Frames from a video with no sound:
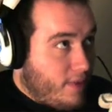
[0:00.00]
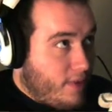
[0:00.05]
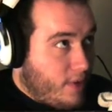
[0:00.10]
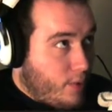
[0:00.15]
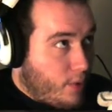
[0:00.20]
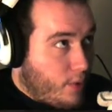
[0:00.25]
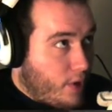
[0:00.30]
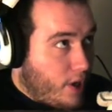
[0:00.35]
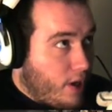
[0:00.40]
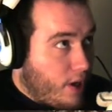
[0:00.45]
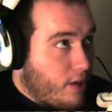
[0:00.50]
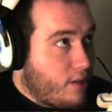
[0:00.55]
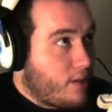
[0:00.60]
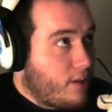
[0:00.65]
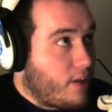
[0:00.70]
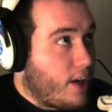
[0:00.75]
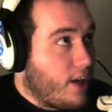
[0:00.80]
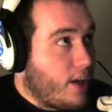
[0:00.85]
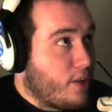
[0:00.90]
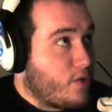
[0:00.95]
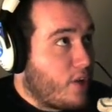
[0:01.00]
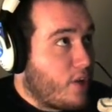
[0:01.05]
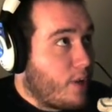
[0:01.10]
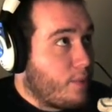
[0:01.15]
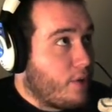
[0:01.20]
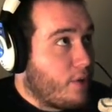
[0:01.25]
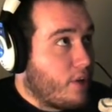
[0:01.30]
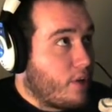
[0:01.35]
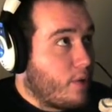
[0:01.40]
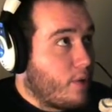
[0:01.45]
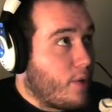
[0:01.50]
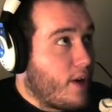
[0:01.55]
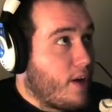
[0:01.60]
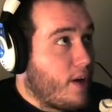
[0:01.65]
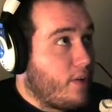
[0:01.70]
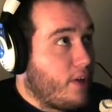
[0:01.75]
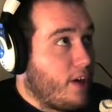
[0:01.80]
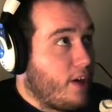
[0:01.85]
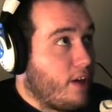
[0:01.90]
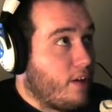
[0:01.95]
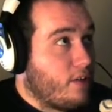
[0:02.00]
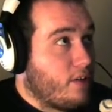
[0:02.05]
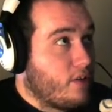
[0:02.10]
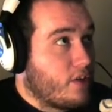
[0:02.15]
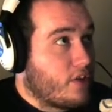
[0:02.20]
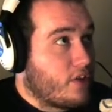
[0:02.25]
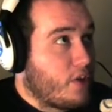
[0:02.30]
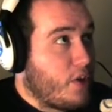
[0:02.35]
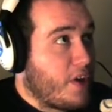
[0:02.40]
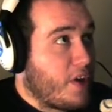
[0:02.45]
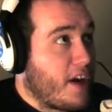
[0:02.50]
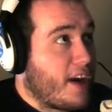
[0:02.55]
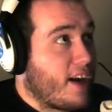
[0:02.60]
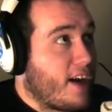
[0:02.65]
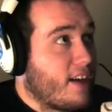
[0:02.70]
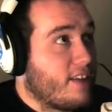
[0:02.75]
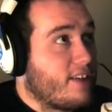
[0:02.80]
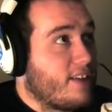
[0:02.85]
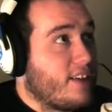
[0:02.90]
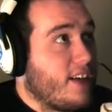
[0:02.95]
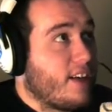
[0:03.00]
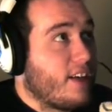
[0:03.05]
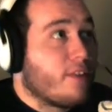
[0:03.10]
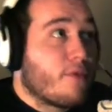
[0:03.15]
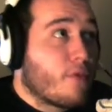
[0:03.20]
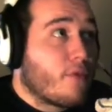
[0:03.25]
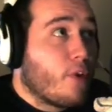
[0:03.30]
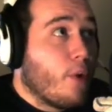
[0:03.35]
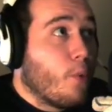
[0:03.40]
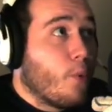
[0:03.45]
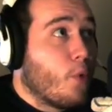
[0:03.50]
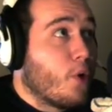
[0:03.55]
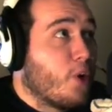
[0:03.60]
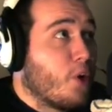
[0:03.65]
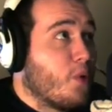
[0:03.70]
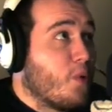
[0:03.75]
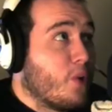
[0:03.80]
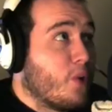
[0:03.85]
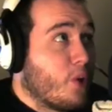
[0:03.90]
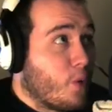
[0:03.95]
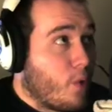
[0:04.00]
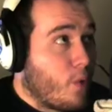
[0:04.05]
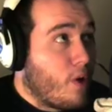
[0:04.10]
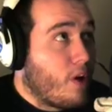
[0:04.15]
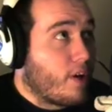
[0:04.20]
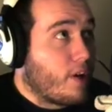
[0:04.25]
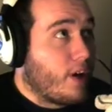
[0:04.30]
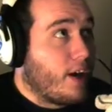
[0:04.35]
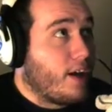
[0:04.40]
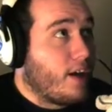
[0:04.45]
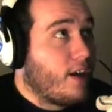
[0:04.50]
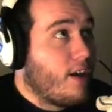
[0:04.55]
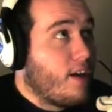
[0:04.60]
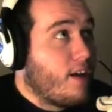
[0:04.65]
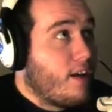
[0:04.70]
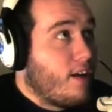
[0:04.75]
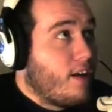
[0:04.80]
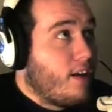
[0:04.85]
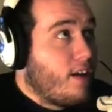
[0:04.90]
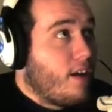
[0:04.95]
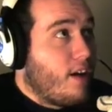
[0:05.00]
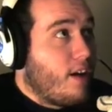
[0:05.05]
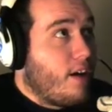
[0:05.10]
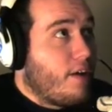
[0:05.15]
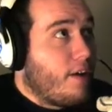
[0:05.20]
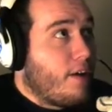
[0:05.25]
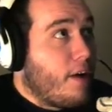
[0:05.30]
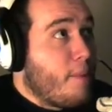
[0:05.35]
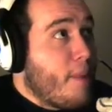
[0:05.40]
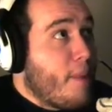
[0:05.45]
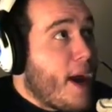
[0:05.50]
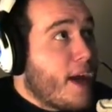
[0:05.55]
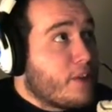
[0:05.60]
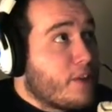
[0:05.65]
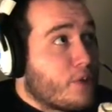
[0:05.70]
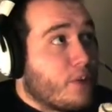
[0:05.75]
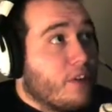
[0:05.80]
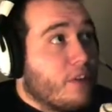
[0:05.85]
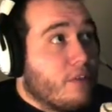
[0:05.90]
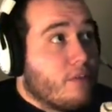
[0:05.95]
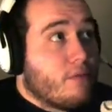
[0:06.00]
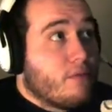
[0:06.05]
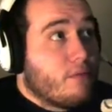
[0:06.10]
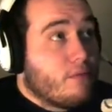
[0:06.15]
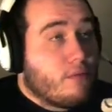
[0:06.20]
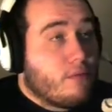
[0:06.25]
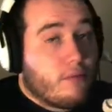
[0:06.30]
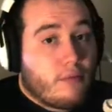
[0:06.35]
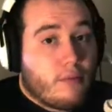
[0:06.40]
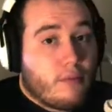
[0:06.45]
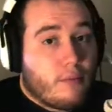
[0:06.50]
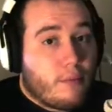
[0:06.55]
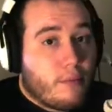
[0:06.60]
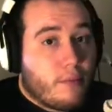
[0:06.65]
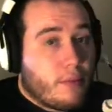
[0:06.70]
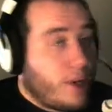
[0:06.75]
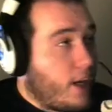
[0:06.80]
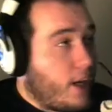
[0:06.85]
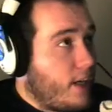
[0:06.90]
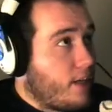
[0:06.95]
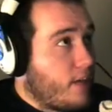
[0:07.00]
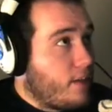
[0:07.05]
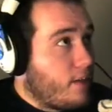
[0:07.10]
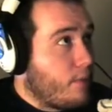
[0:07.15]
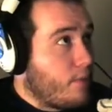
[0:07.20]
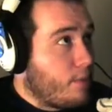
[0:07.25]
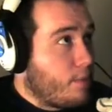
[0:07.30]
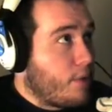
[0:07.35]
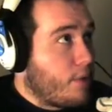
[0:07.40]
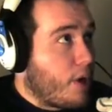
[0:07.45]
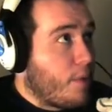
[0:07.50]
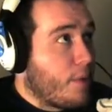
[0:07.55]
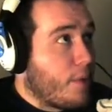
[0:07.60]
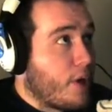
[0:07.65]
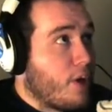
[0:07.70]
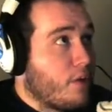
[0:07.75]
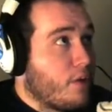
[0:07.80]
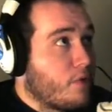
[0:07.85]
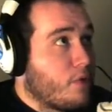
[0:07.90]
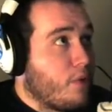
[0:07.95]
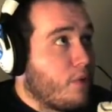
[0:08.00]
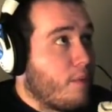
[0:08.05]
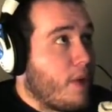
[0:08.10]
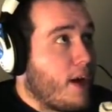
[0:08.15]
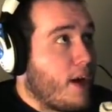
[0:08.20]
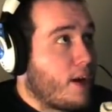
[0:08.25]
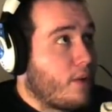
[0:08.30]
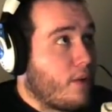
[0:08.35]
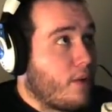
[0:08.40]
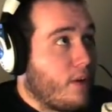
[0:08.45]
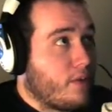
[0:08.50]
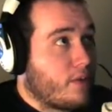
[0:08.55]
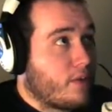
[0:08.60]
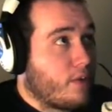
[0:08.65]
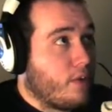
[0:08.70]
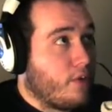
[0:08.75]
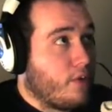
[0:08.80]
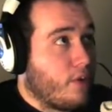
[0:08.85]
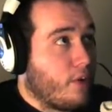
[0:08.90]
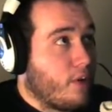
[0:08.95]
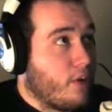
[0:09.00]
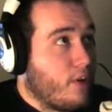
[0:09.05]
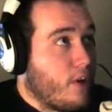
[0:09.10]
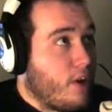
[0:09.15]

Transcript: we're going to kind of drop to the ground here just so you can kind of see it from when you're walking. Imagine, like, coming onto a Minecraft server,